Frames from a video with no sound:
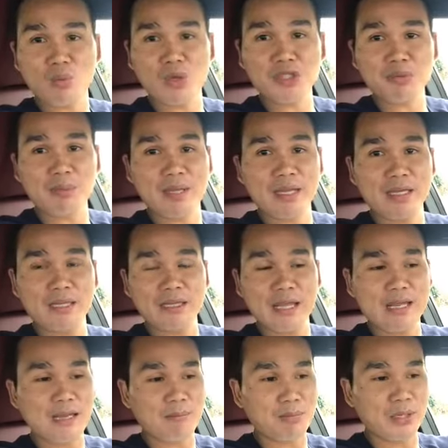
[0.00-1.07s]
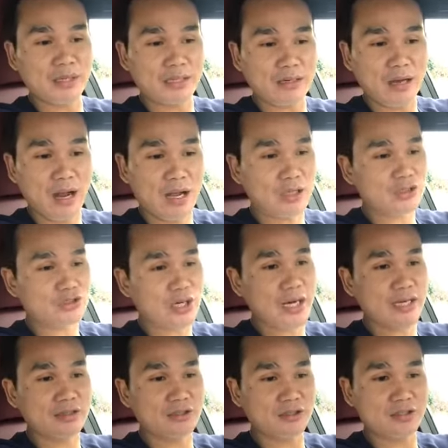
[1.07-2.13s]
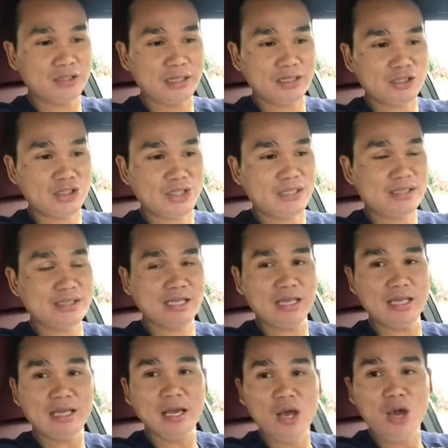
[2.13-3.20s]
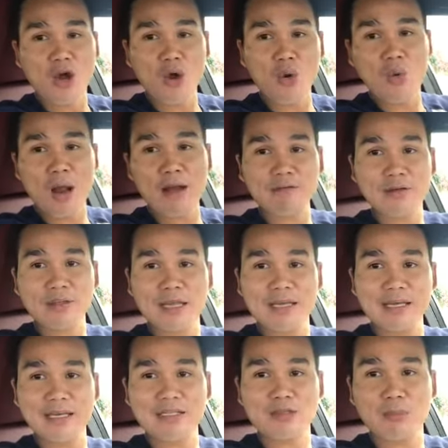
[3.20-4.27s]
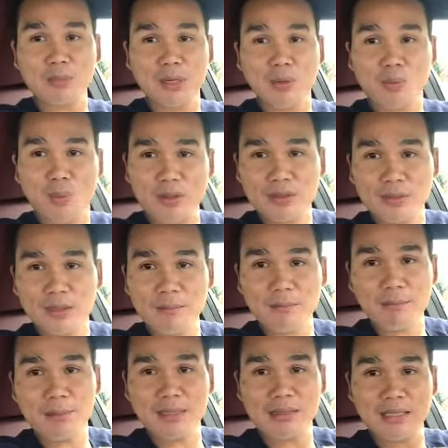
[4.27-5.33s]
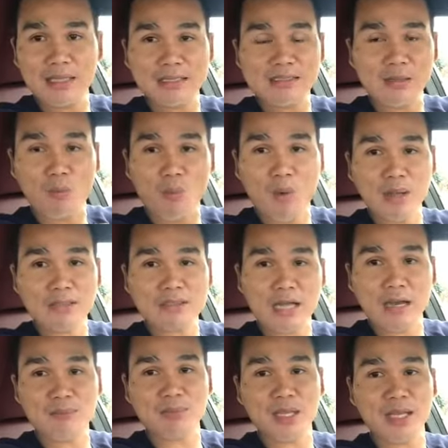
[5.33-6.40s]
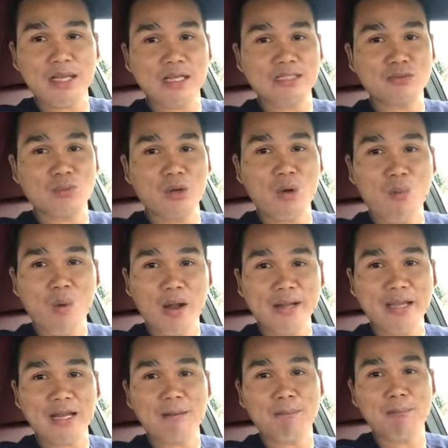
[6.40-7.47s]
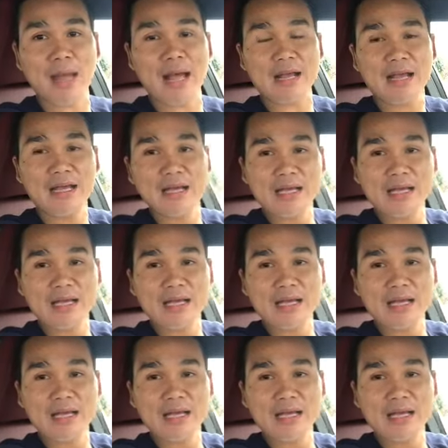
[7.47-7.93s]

which means they can bring their contractor, their GC, whoever they need to bring with them, but it's a one-time thing because we don't want to get them back